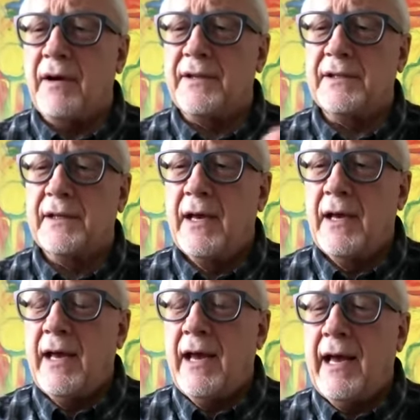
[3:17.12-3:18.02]
us,
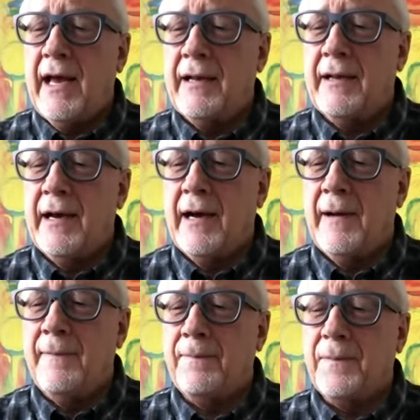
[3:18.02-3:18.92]
and
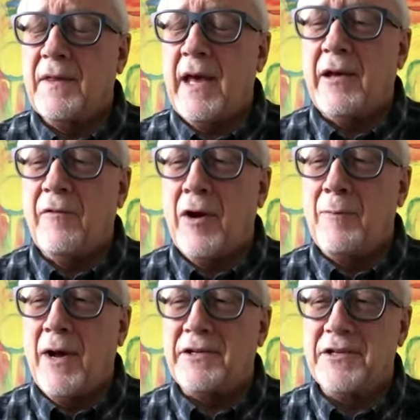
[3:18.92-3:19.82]
um, thank you very
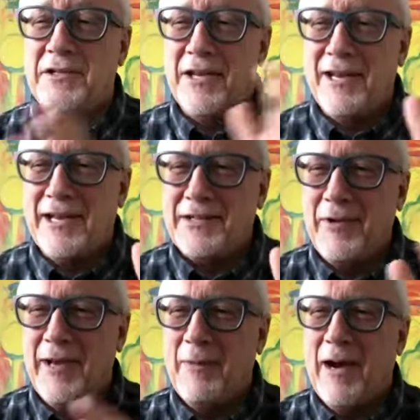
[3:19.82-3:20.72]
much, and see you next
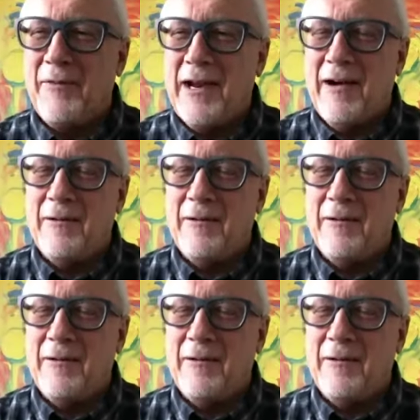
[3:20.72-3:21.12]
week. Bye for